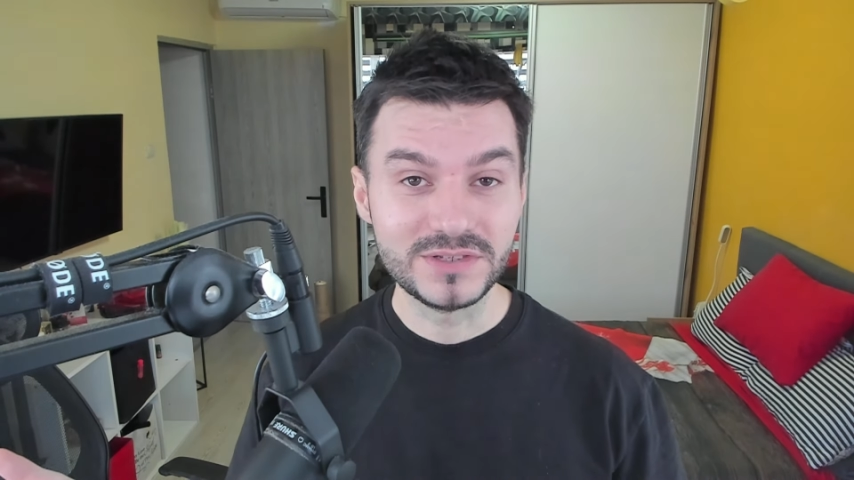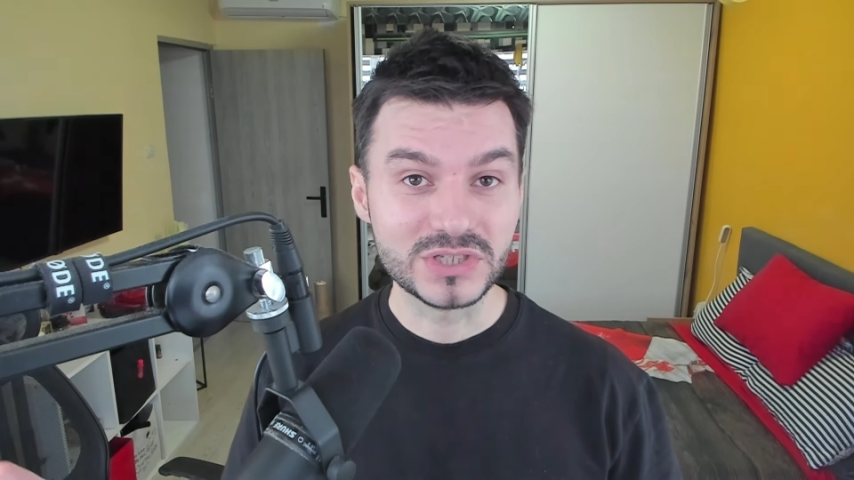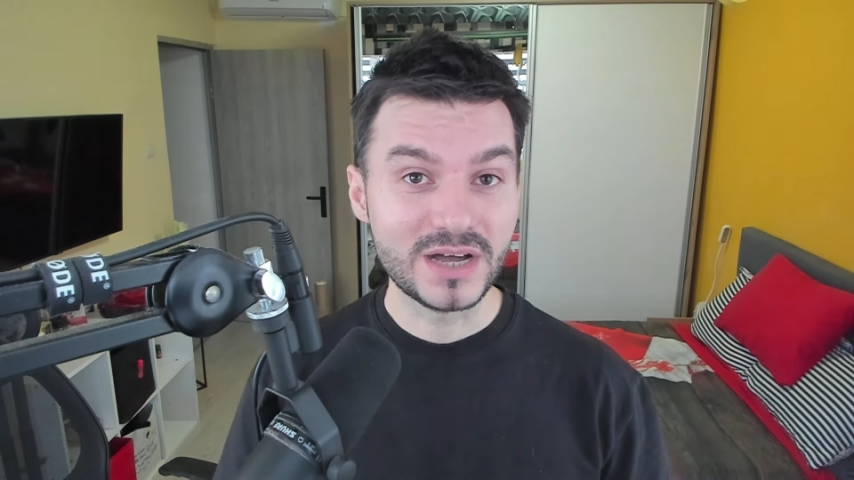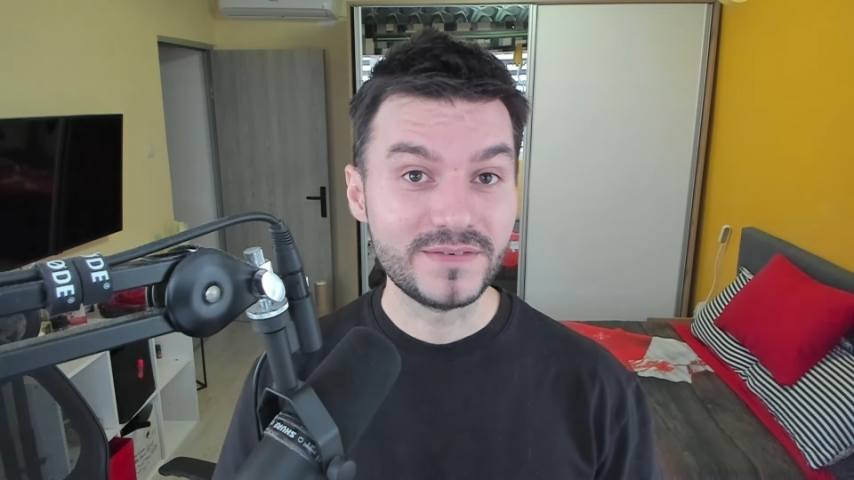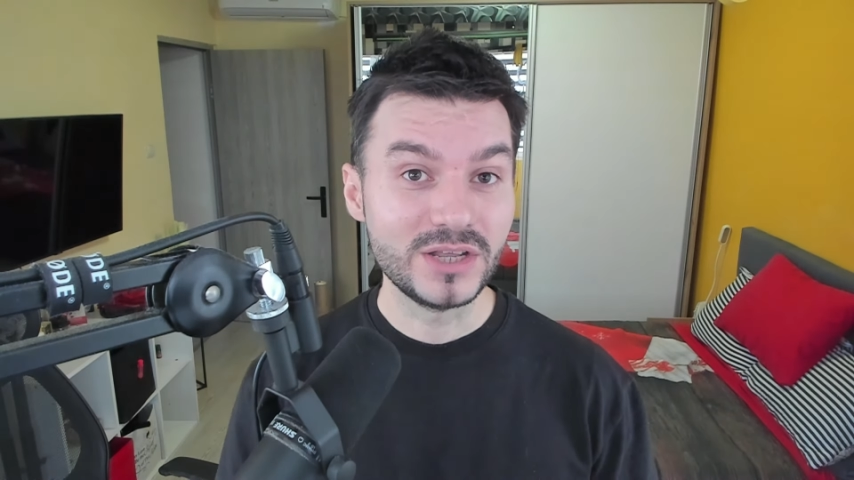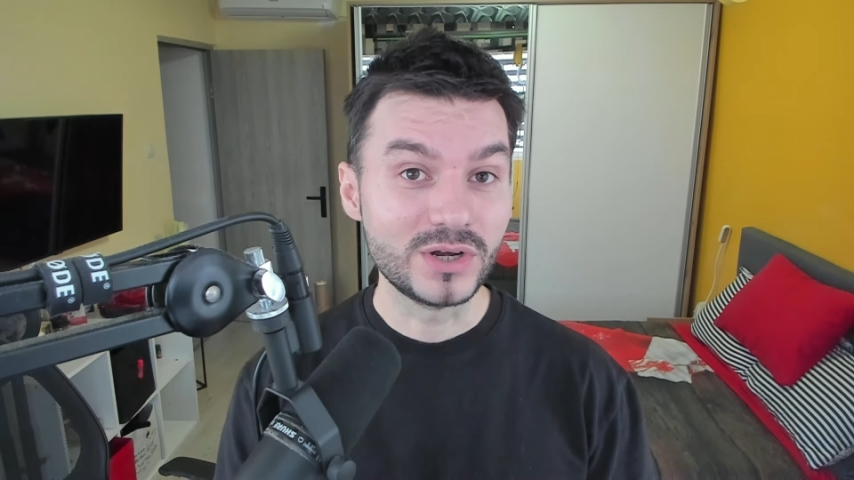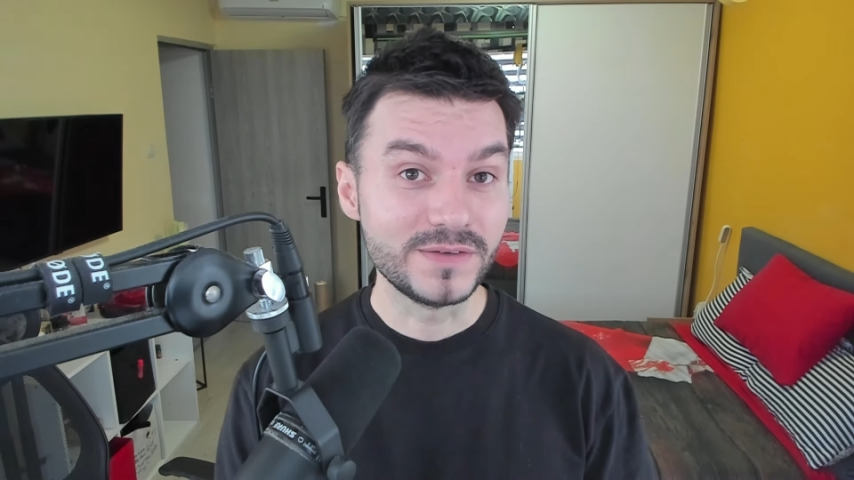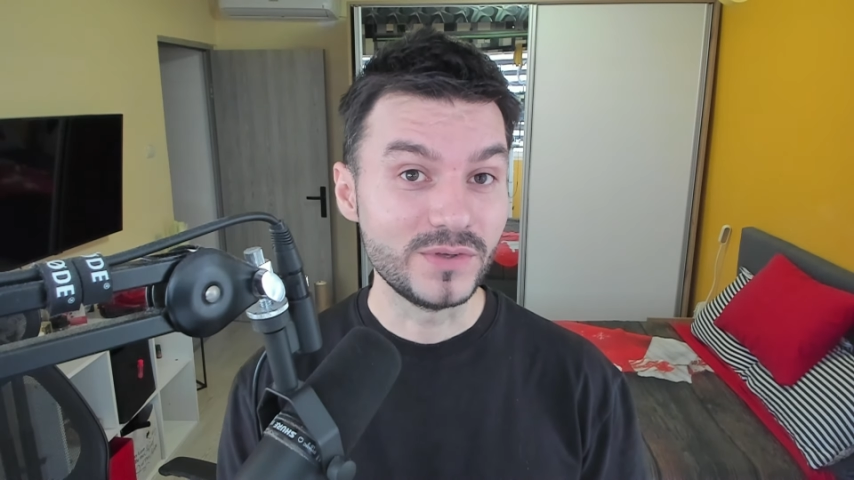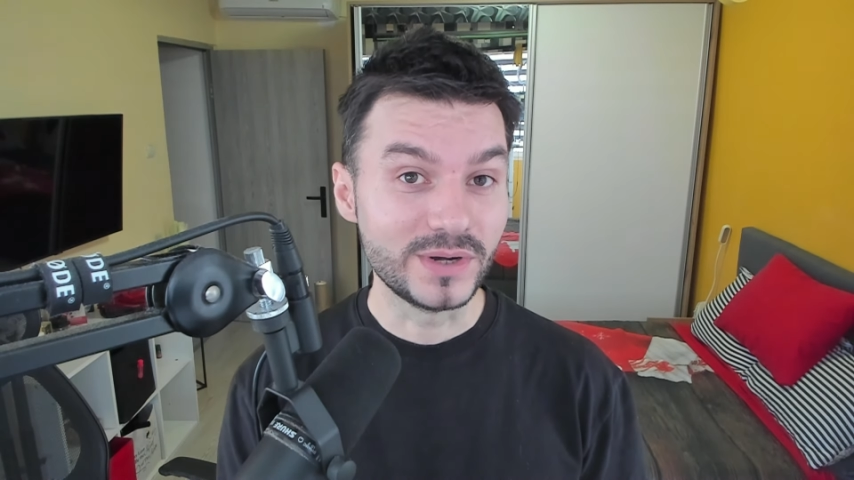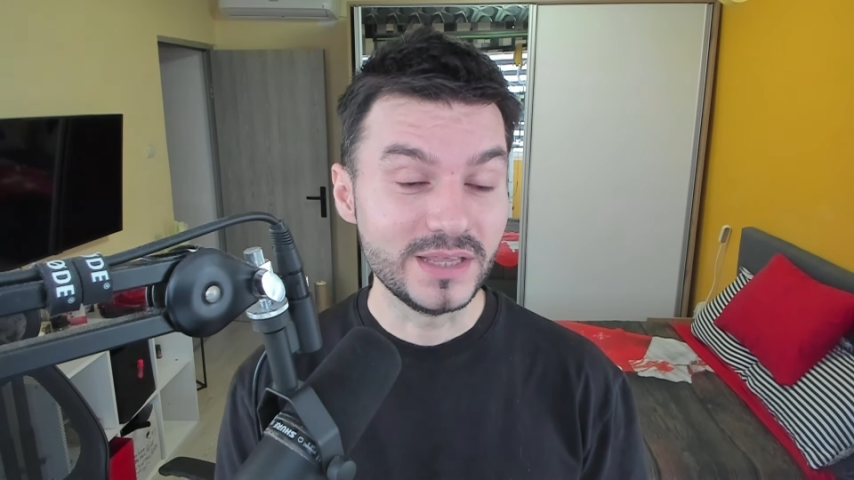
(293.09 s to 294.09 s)
of Discovery or
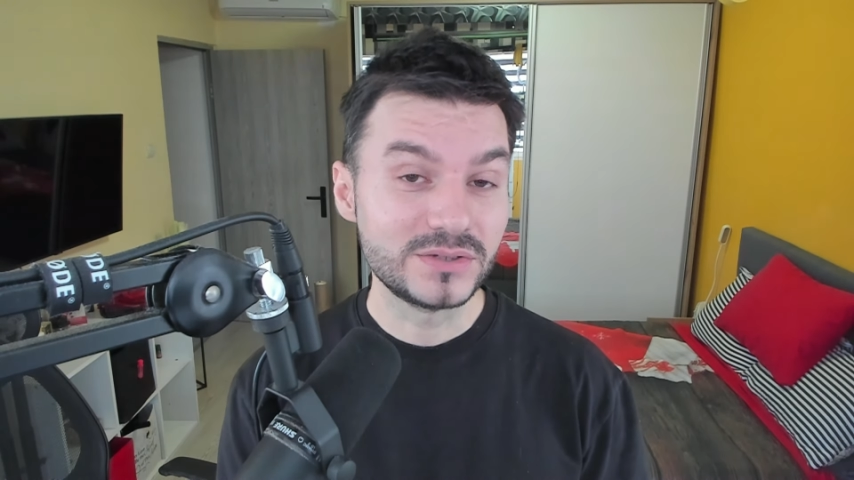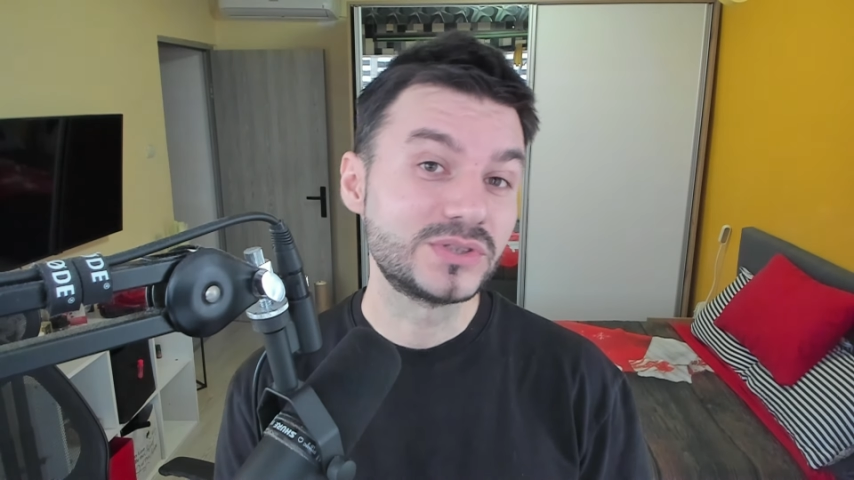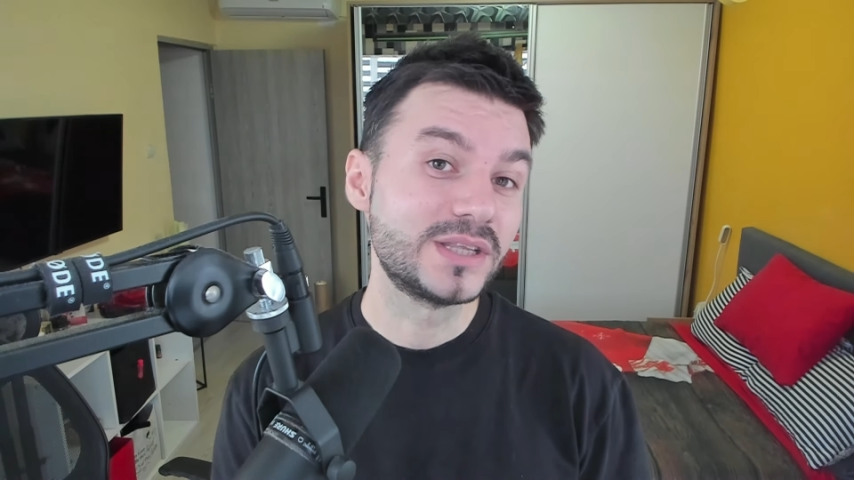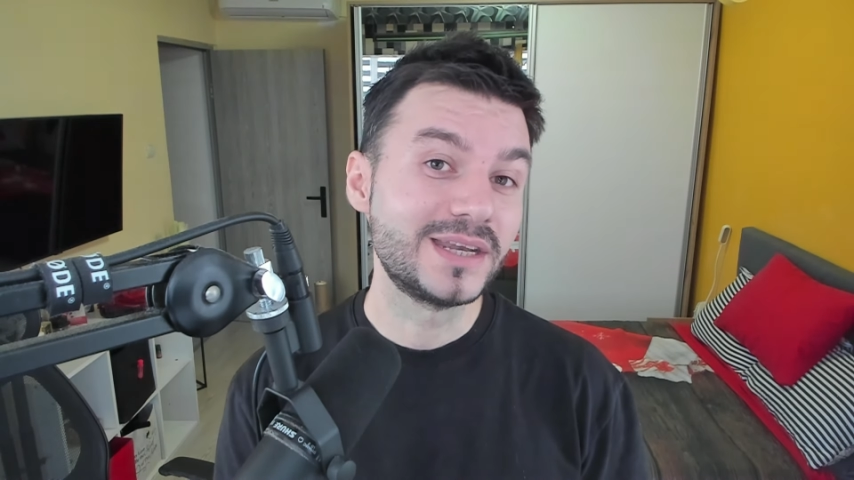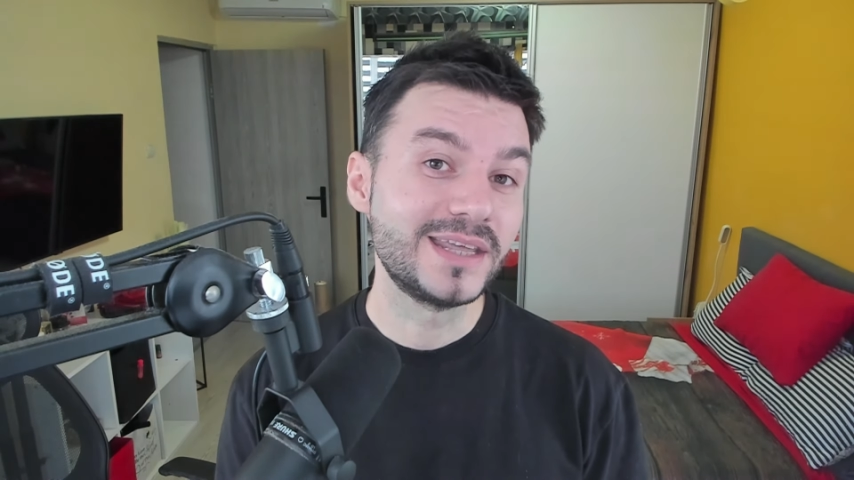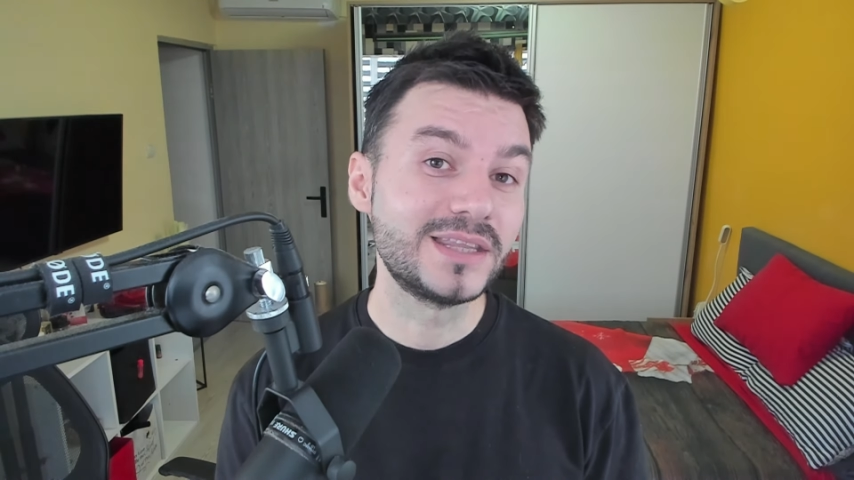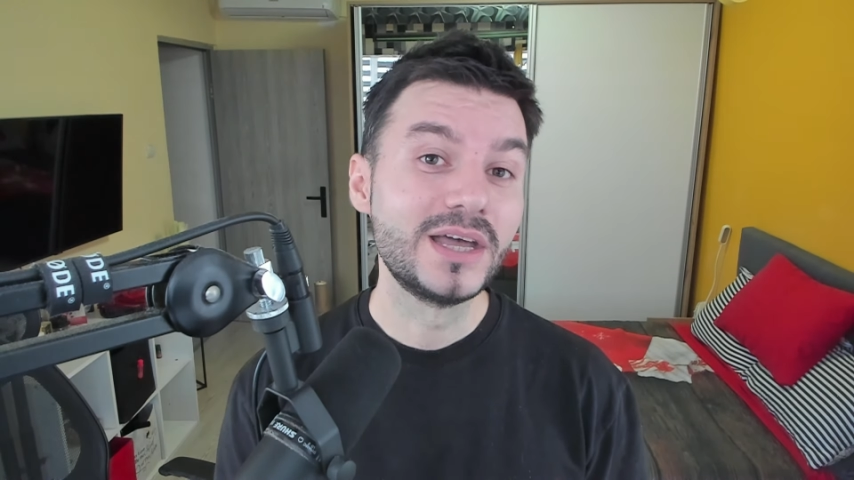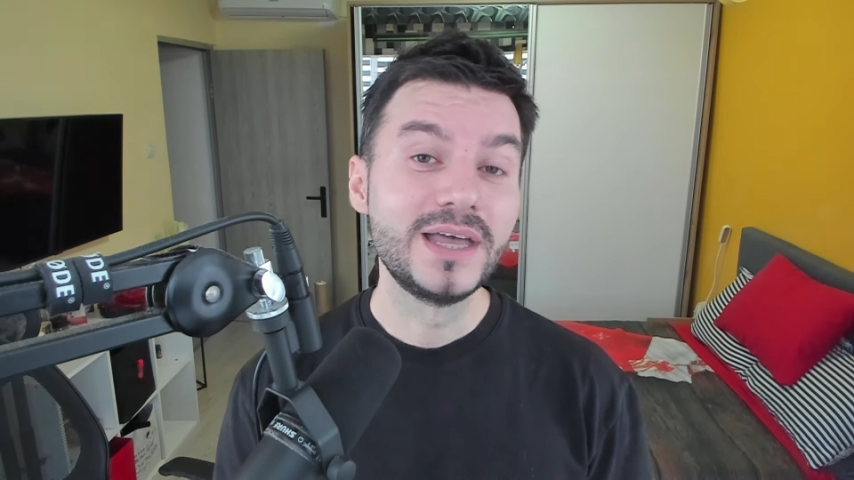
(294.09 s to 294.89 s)
if you're interested in it.